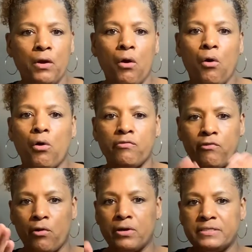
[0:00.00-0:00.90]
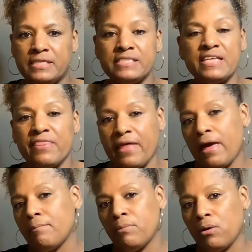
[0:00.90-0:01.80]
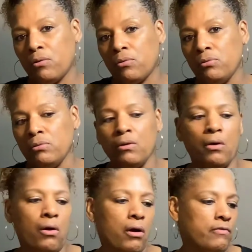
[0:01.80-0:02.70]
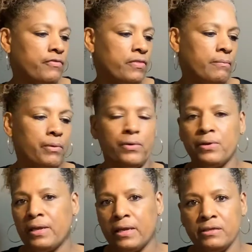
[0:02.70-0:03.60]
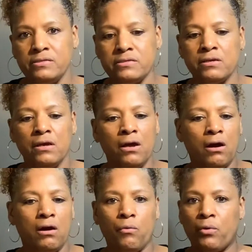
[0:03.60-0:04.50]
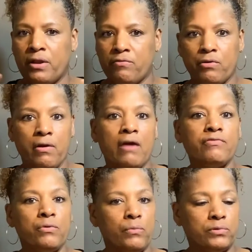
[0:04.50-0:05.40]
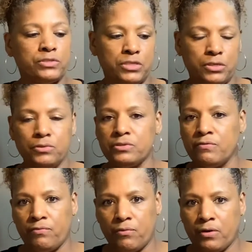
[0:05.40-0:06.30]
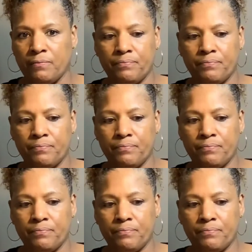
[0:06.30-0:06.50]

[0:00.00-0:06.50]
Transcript: or for this and that bowl, or for the bird nest, or whatever craft you want to use it for.